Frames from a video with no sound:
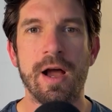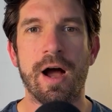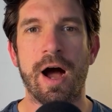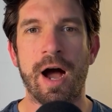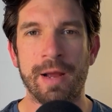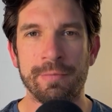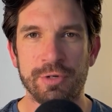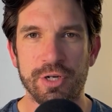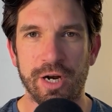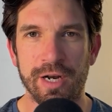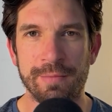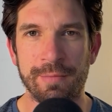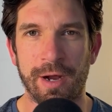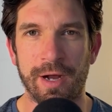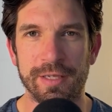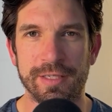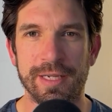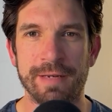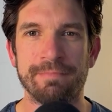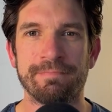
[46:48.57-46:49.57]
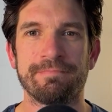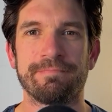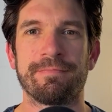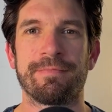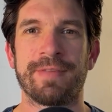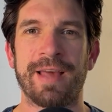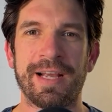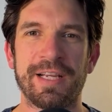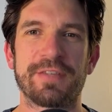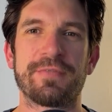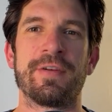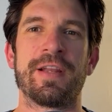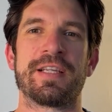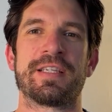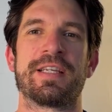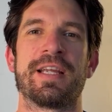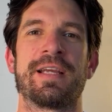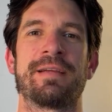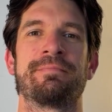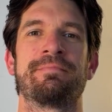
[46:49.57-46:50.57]
I'm Charlie Martin. Thanks for
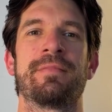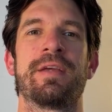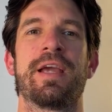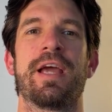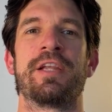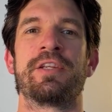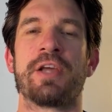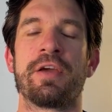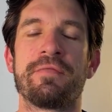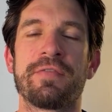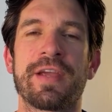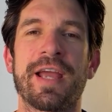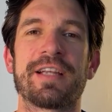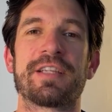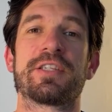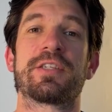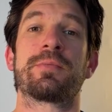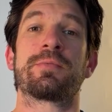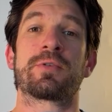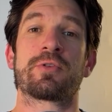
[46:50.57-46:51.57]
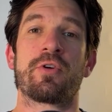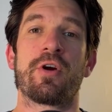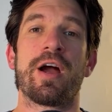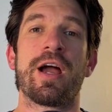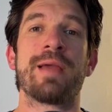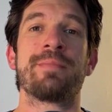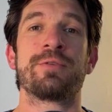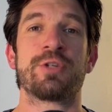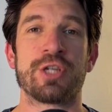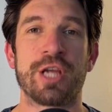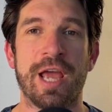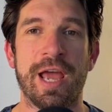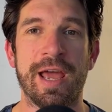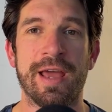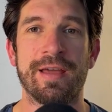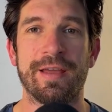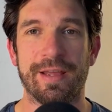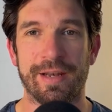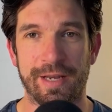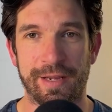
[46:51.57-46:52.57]
listening, and don't forget to subscribe,
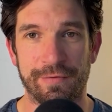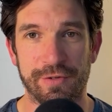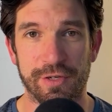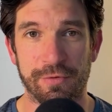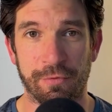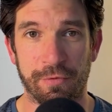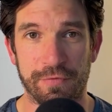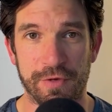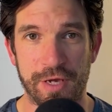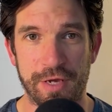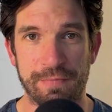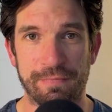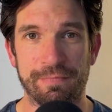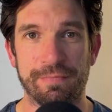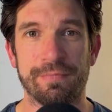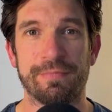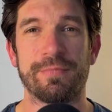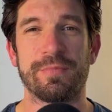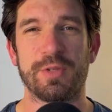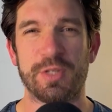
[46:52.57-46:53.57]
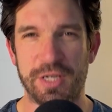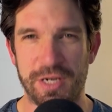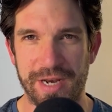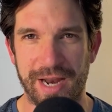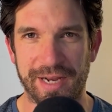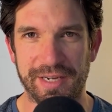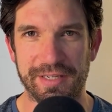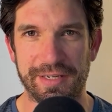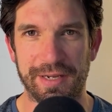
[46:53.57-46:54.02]
share, and leave us a review. See you next